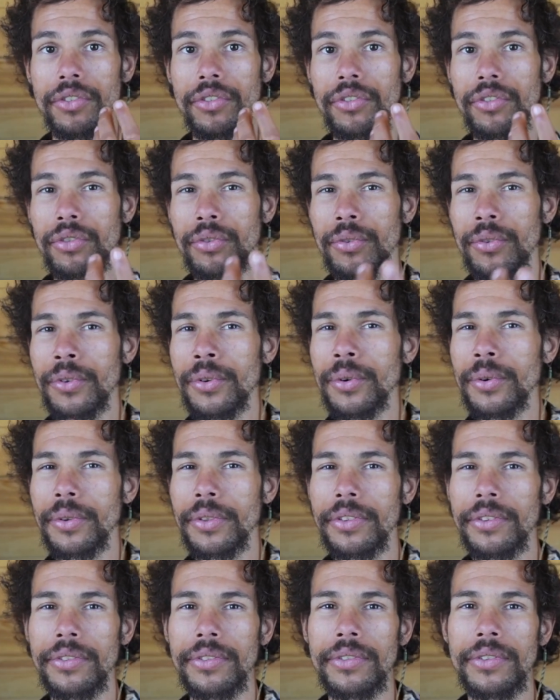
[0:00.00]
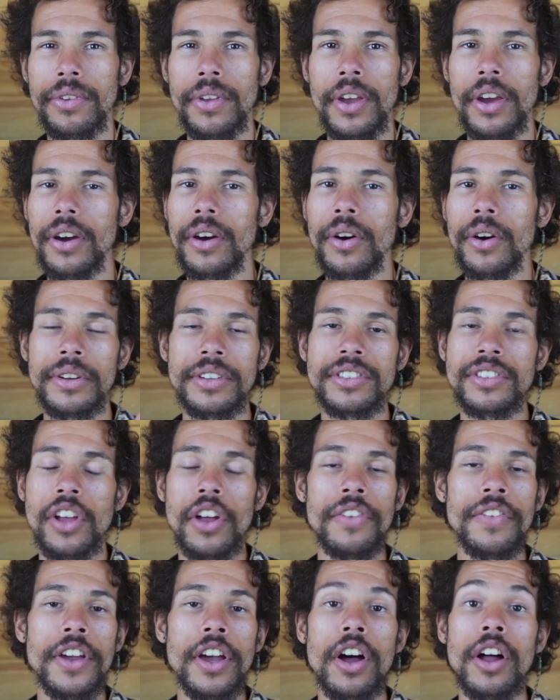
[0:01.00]
truths or
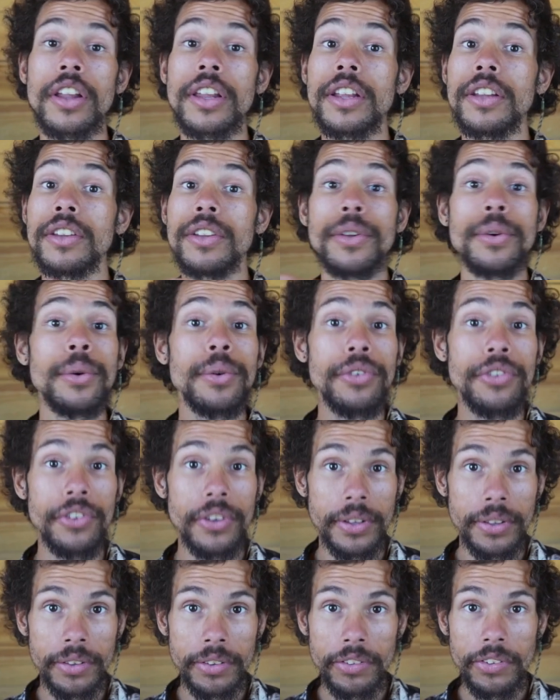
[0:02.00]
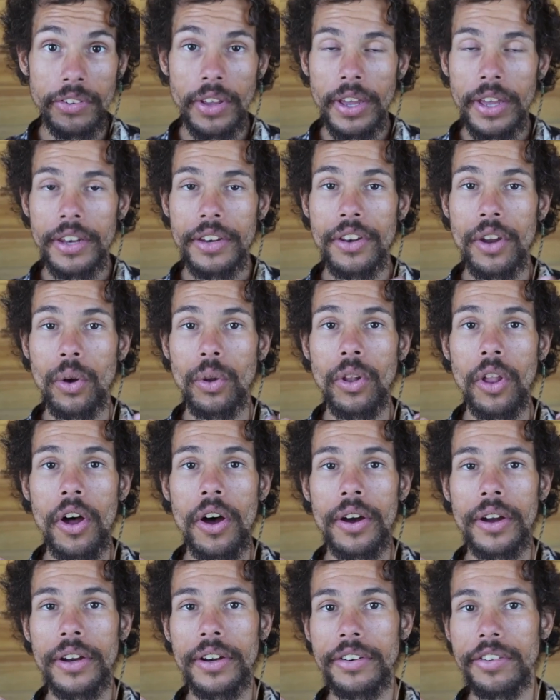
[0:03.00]
dissolving all illusions, no
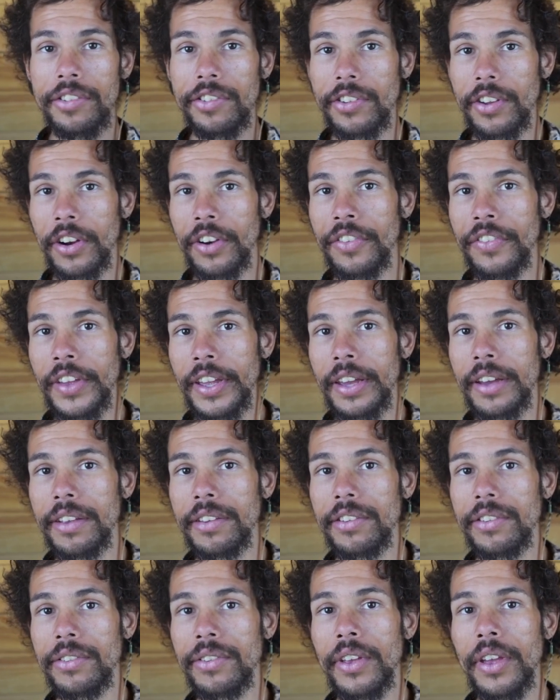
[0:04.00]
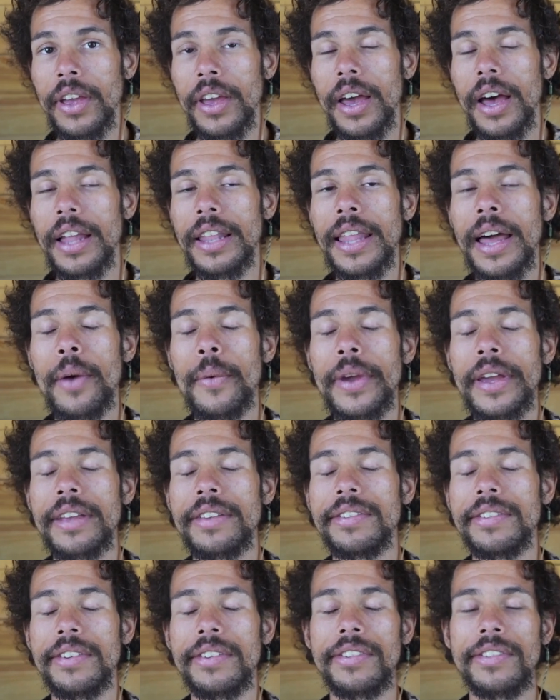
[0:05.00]
longer serving us, allowing
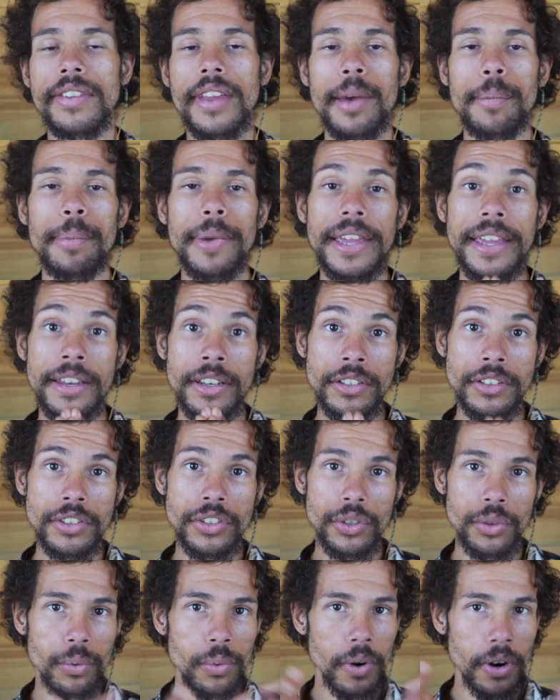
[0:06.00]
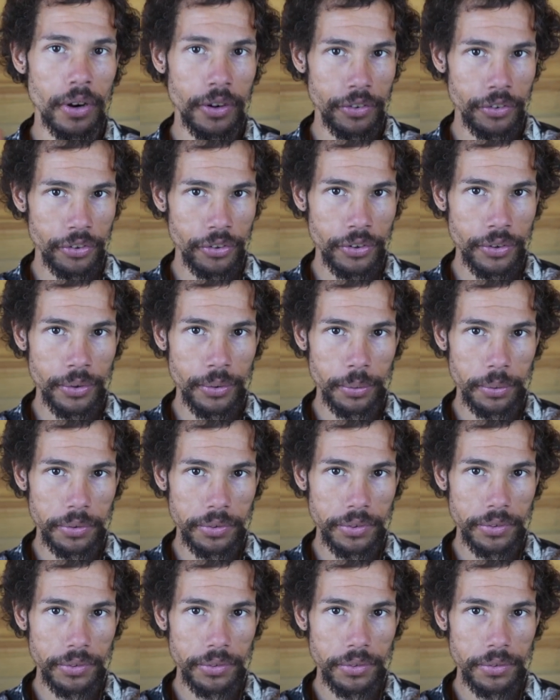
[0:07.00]
us to step into our
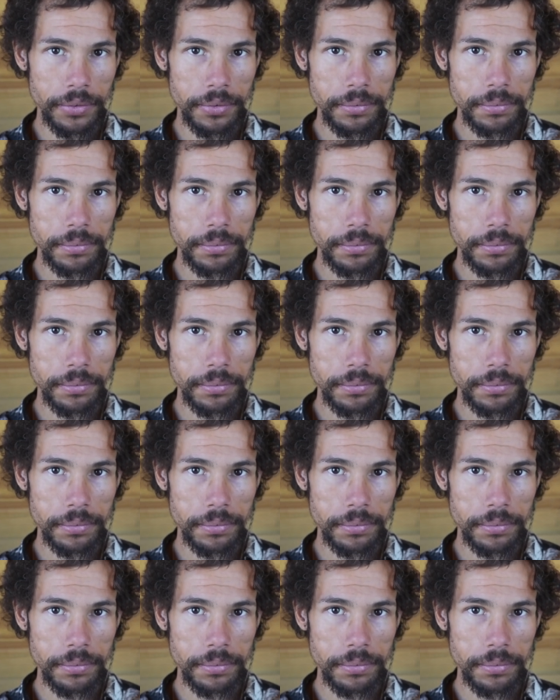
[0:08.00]
truths.